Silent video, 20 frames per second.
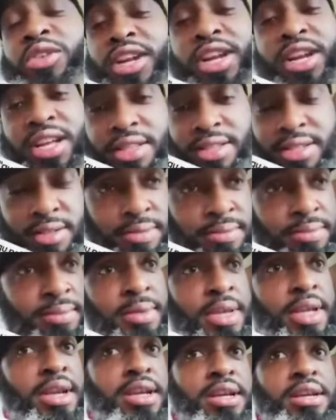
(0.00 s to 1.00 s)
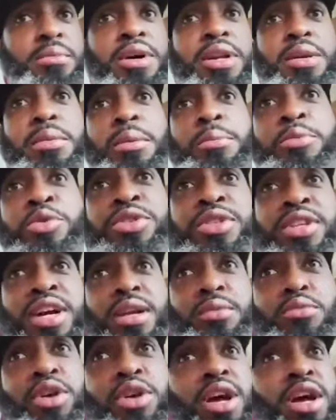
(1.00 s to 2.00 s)
None of that. The man is a
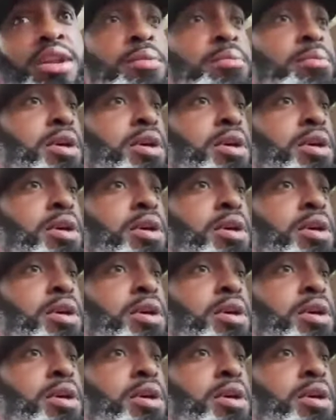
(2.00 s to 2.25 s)
musical brother and